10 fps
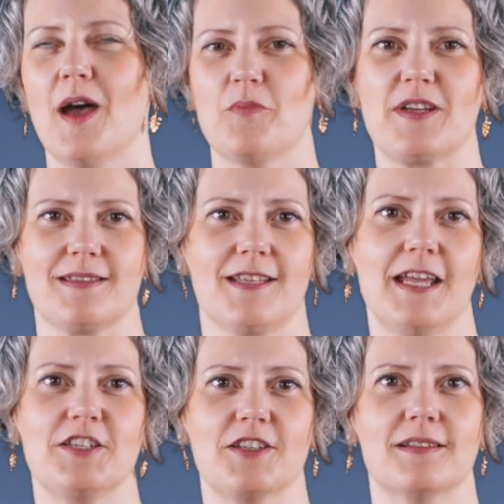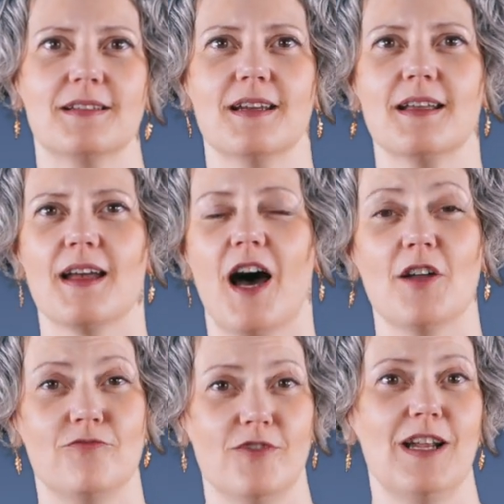presentation, I
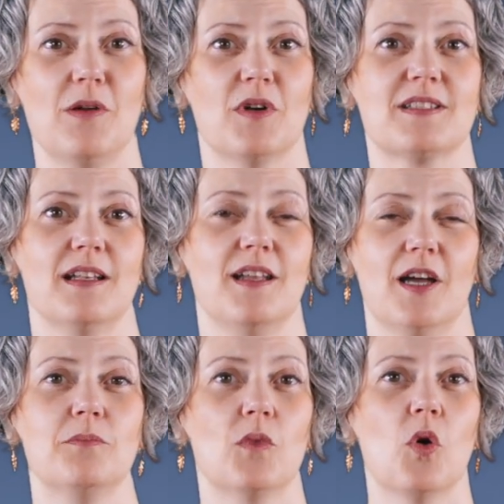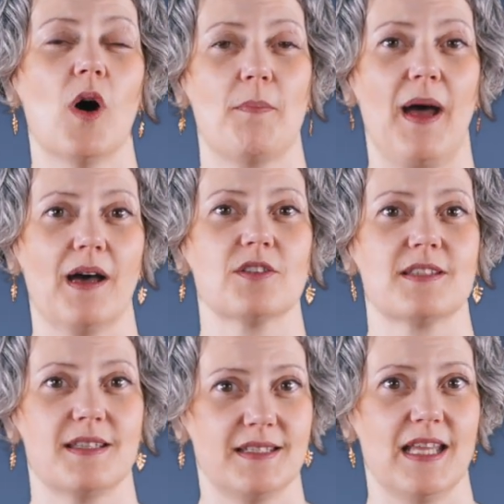really want to learn more about
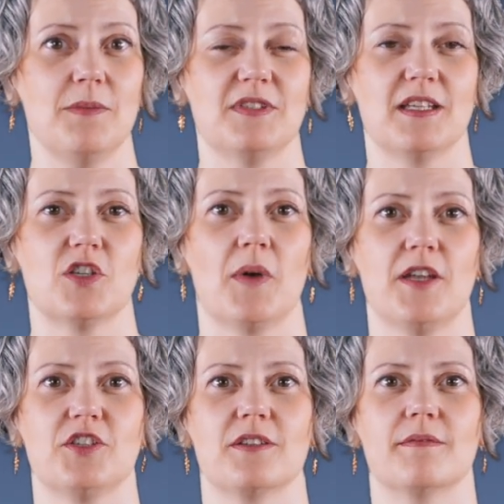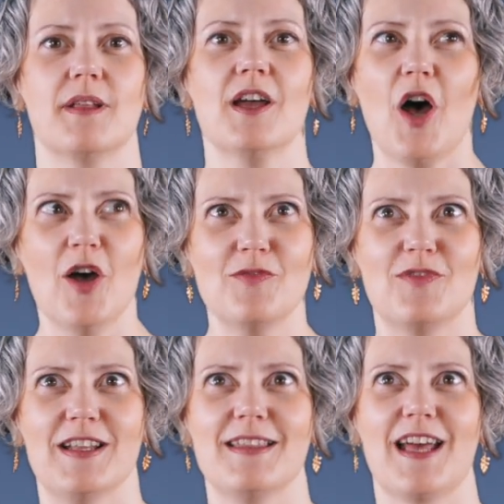the team situation.
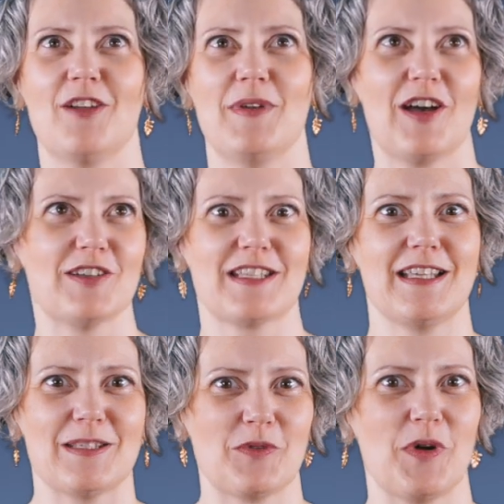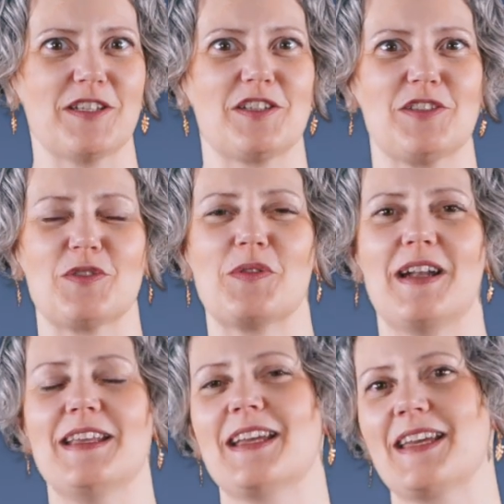Hopefully they'll have been asking some questions
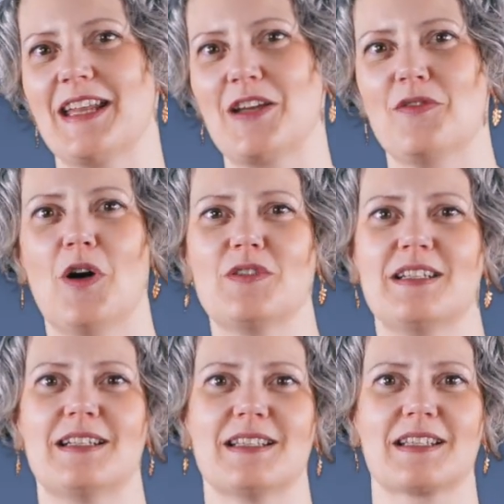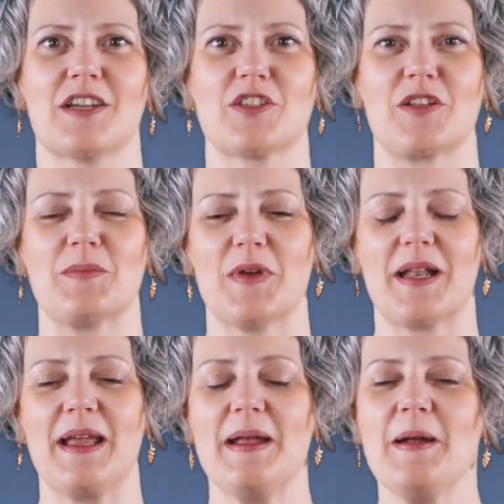already and getting involved in a discussion, but
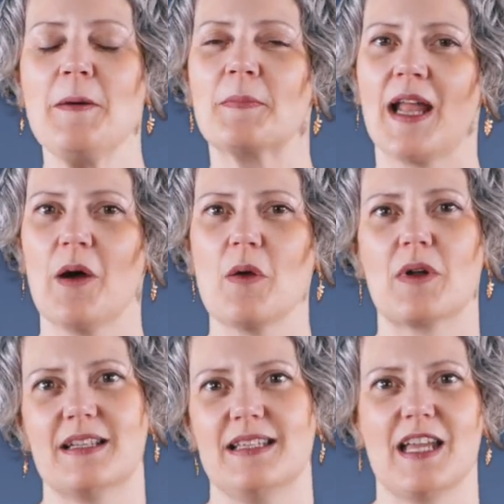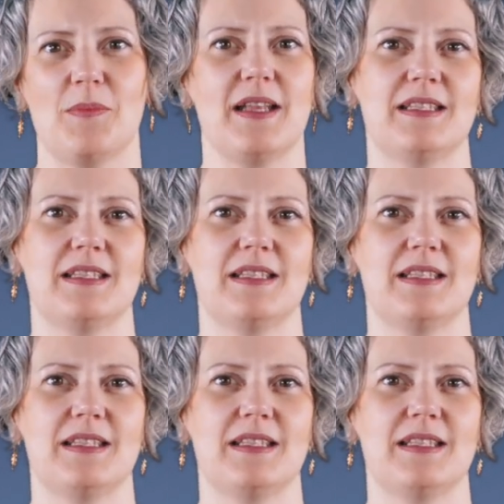now we want to dig a bit